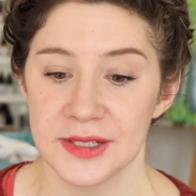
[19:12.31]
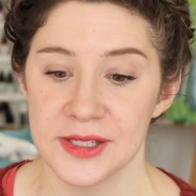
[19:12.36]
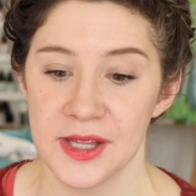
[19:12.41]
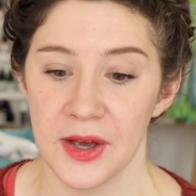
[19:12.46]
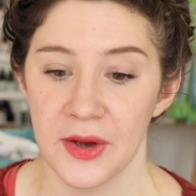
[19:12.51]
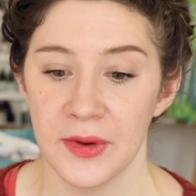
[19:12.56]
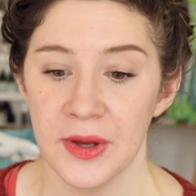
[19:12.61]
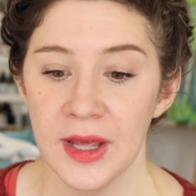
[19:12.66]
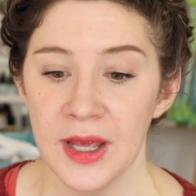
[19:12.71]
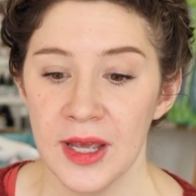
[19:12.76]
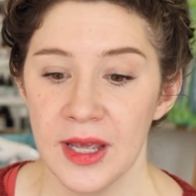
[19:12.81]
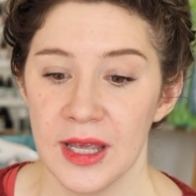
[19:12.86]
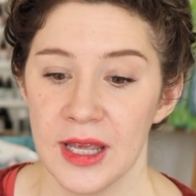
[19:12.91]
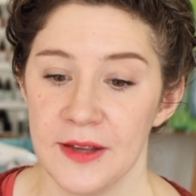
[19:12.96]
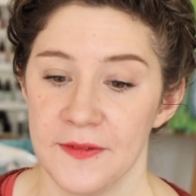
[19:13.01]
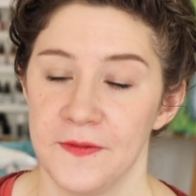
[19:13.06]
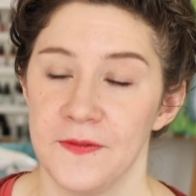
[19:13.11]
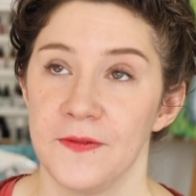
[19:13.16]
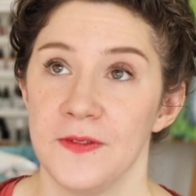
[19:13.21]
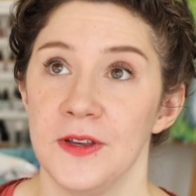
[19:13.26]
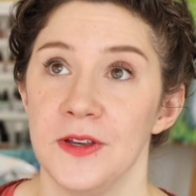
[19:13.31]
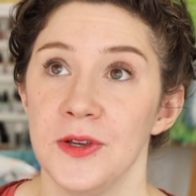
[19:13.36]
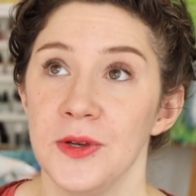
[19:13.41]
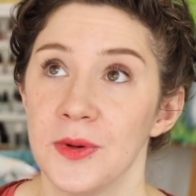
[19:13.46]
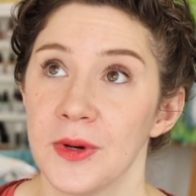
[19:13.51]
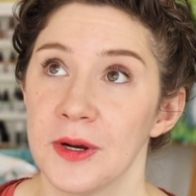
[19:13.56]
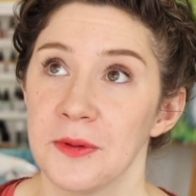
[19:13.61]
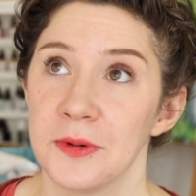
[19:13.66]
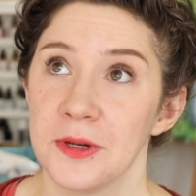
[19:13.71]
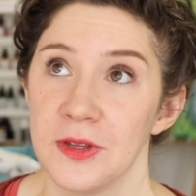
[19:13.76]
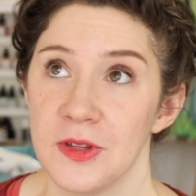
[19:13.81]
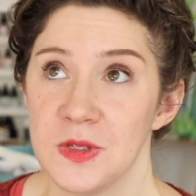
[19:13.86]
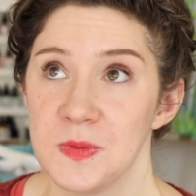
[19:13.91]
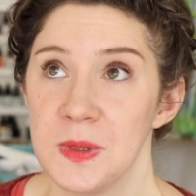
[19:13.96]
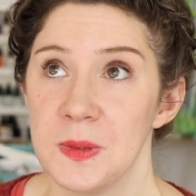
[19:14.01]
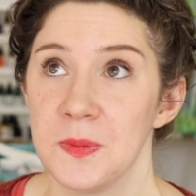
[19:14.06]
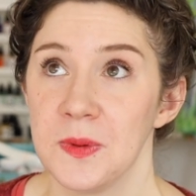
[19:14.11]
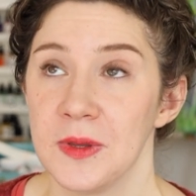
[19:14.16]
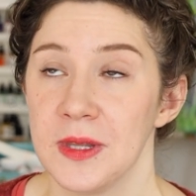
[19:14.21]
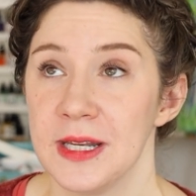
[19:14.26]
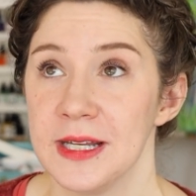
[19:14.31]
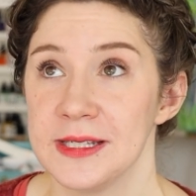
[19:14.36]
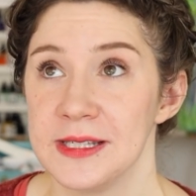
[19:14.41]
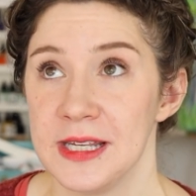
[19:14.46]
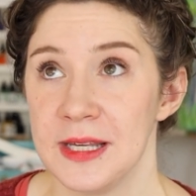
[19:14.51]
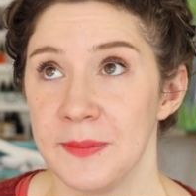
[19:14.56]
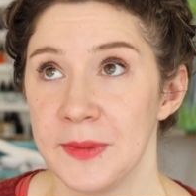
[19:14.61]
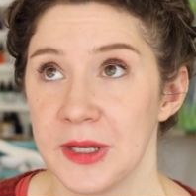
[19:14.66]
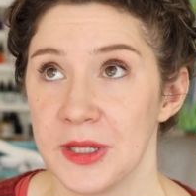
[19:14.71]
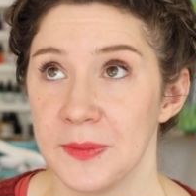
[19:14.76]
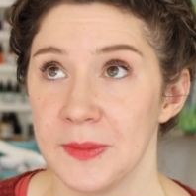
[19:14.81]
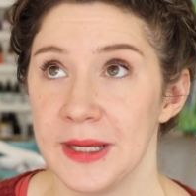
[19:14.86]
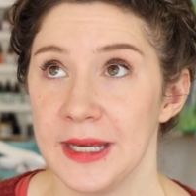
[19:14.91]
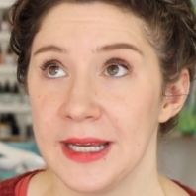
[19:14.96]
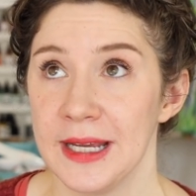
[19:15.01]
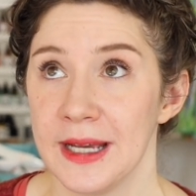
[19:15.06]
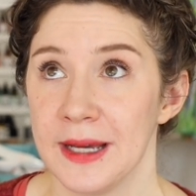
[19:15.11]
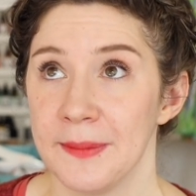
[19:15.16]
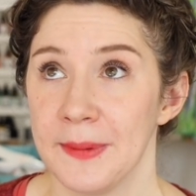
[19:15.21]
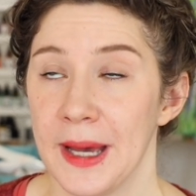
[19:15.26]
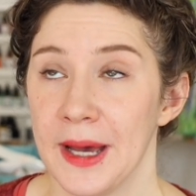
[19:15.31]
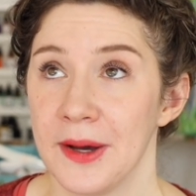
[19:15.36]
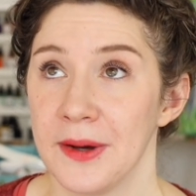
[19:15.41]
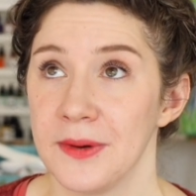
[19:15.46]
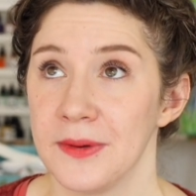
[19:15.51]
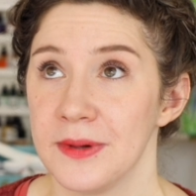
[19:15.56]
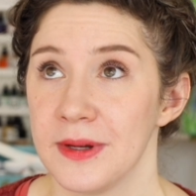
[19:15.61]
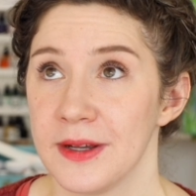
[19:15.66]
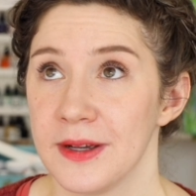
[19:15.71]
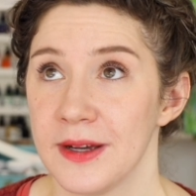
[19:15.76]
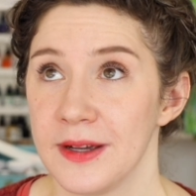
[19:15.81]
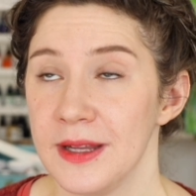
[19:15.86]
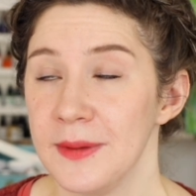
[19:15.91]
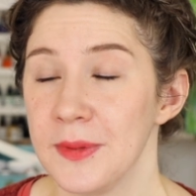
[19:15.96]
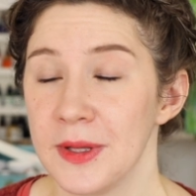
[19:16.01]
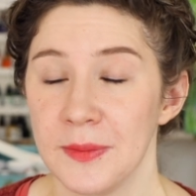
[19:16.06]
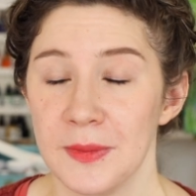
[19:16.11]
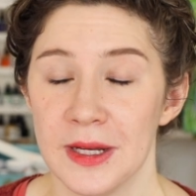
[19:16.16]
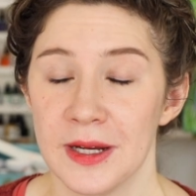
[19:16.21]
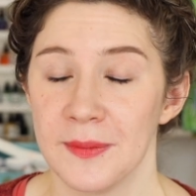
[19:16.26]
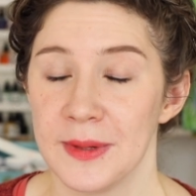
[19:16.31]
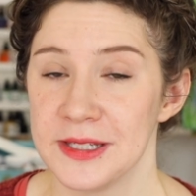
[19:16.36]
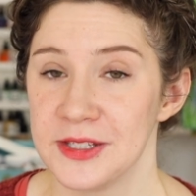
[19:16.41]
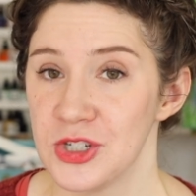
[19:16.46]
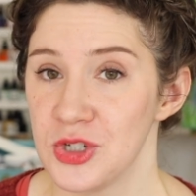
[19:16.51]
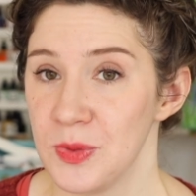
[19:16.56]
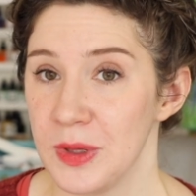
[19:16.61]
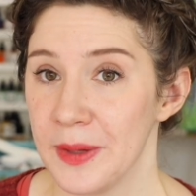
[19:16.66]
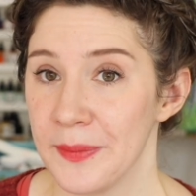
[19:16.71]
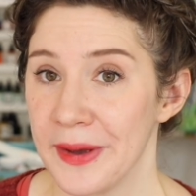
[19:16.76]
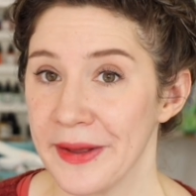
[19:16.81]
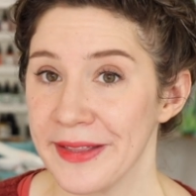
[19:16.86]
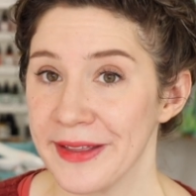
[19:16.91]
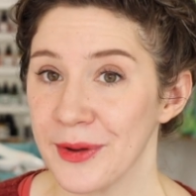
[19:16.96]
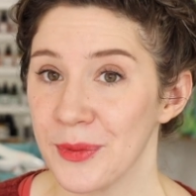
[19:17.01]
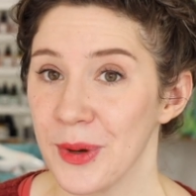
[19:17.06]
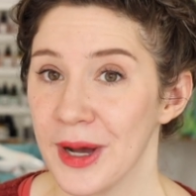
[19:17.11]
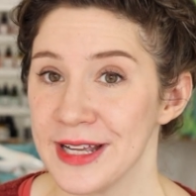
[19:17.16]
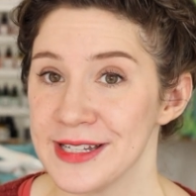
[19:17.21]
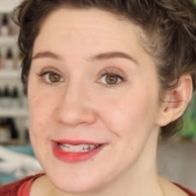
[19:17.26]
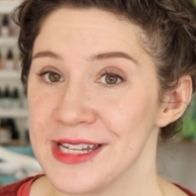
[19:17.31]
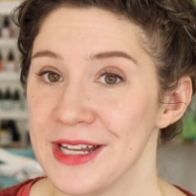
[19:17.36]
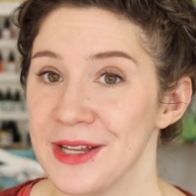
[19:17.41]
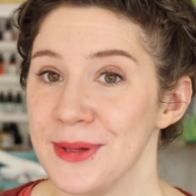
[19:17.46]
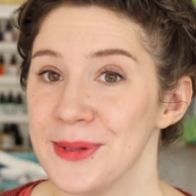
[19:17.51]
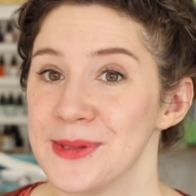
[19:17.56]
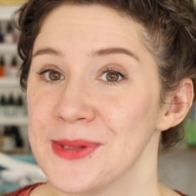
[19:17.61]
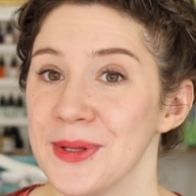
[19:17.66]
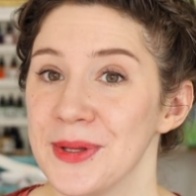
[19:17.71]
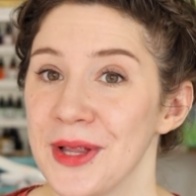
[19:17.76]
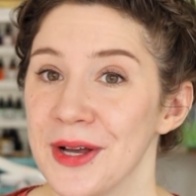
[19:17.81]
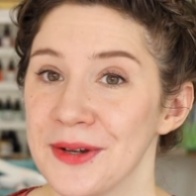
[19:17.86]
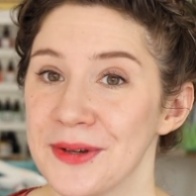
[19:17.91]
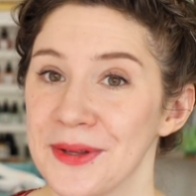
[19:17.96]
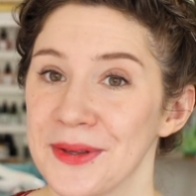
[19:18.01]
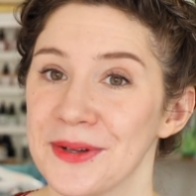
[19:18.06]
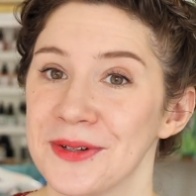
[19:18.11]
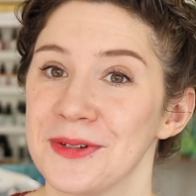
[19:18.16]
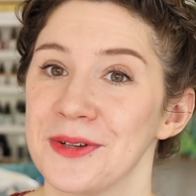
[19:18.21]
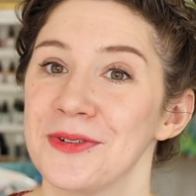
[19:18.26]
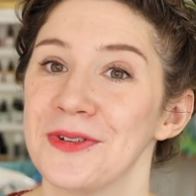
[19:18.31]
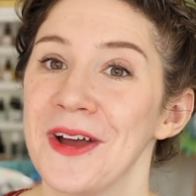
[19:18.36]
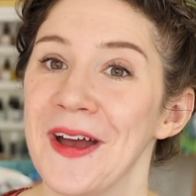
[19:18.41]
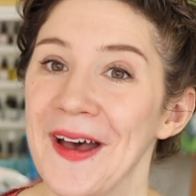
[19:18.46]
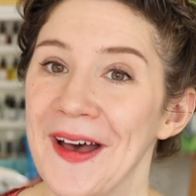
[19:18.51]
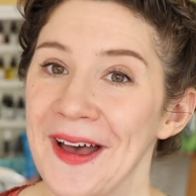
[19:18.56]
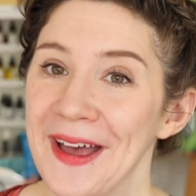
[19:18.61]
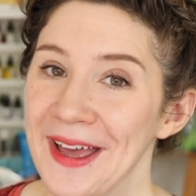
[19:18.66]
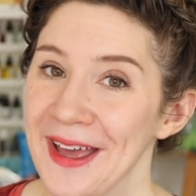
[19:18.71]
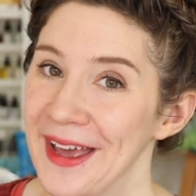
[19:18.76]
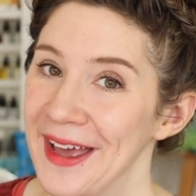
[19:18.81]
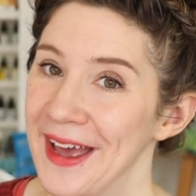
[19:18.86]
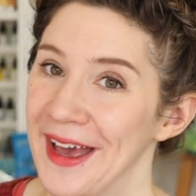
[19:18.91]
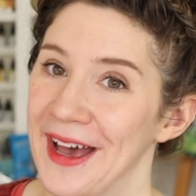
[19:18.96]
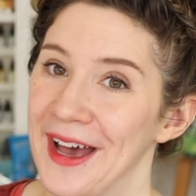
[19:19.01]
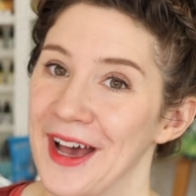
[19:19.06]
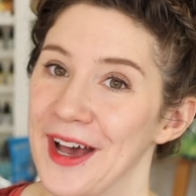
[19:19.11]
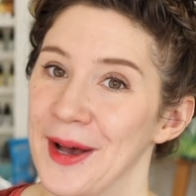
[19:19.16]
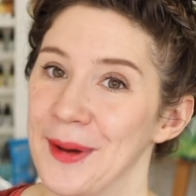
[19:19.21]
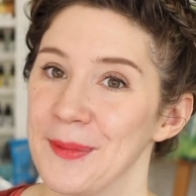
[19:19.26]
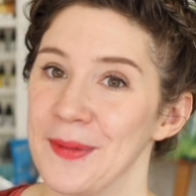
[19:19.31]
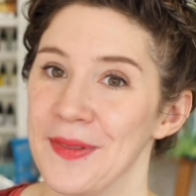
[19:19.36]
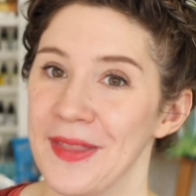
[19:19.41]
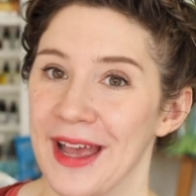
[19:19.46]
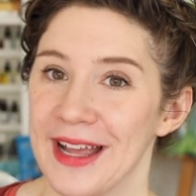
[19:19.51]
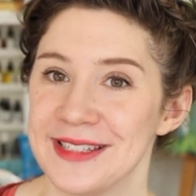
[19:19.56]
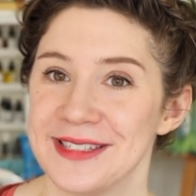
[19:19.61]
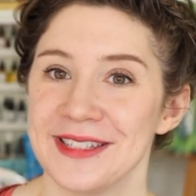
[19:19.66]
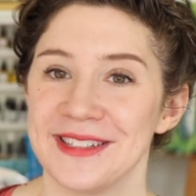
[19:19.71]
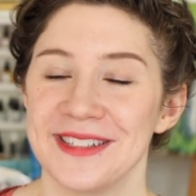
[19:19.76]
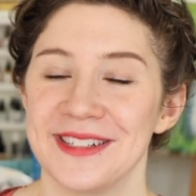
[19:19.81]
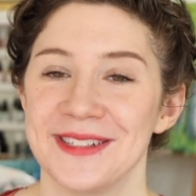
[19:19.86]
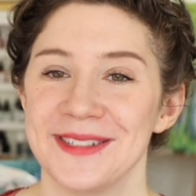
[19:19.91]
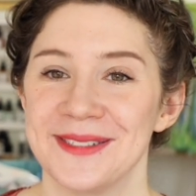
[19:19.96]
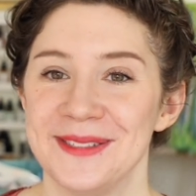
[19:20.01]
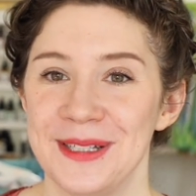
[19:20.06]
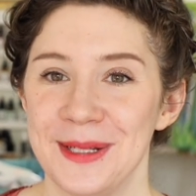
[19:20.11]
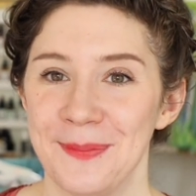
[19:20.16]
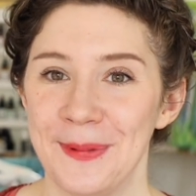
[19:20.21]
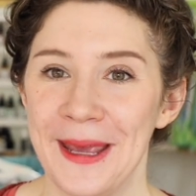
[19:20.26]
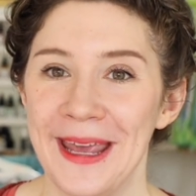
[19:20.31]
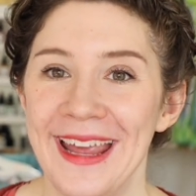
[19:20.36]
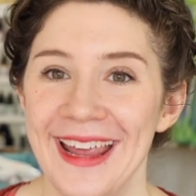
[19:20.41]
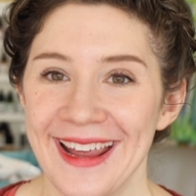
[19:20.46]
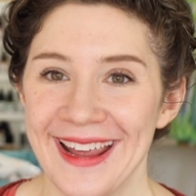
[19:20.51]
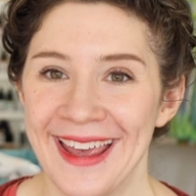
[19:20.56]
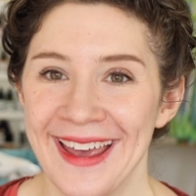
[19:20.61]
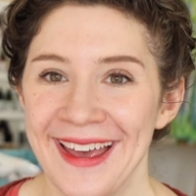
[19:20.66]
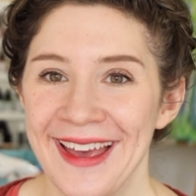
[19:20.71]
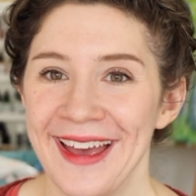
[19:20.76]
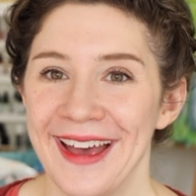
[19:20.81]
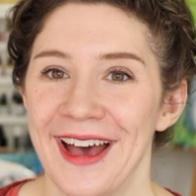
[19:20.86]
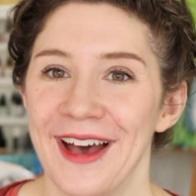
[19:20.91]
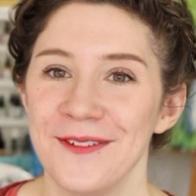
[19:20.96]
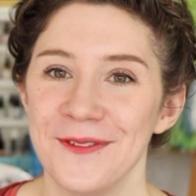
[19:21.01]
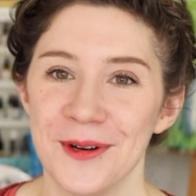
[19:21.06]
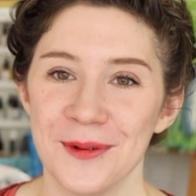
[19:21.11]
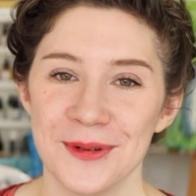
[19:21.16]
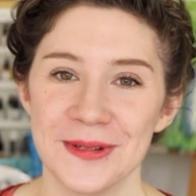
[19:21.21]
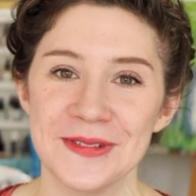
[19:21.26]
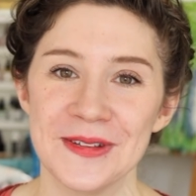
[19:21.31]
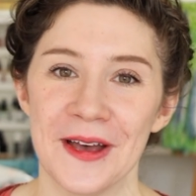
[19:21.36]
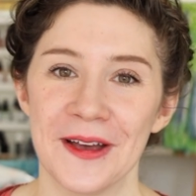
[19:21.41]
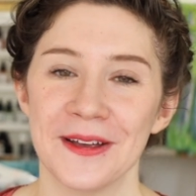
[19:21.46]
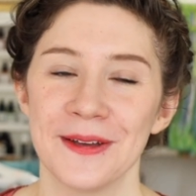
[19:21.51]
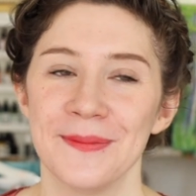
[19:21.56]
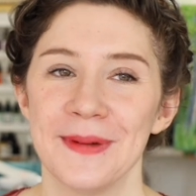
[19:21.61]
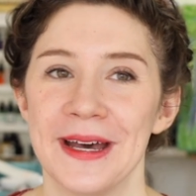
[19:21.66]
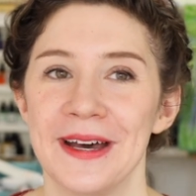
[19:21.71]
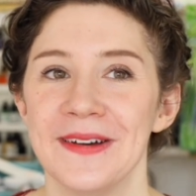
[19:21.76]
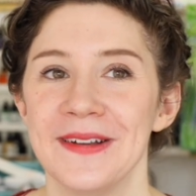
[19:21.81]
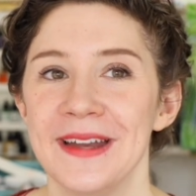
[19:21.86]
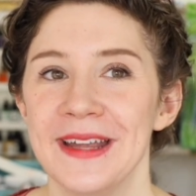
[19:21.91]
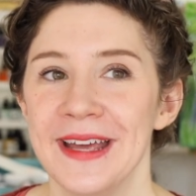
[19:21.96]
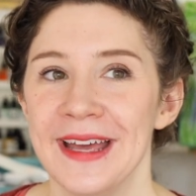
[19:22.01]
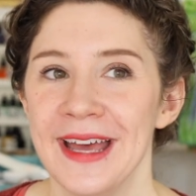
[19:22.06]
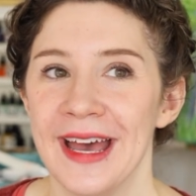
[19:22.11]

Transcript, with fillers: So if you are one of those people that has emailed me about, uh, emailed me or messaged me about like why it's taking you so long to learn to draw, um, that's a little sneak peek of what we'll talk about.